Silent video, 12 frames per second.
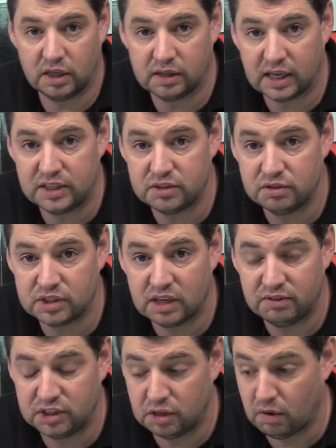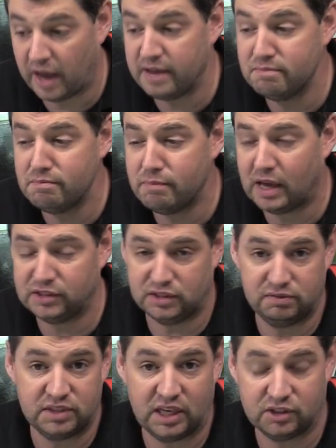Okay, so it's giving you a
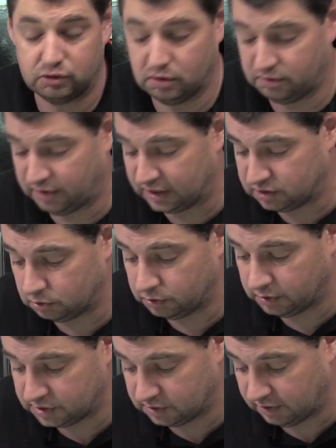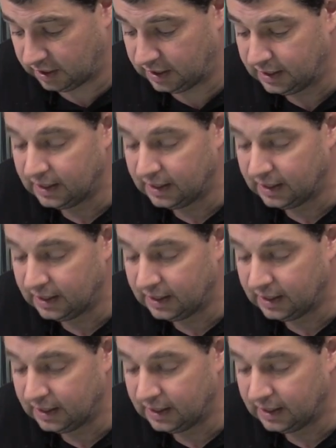massive texture effect and all the rest of it.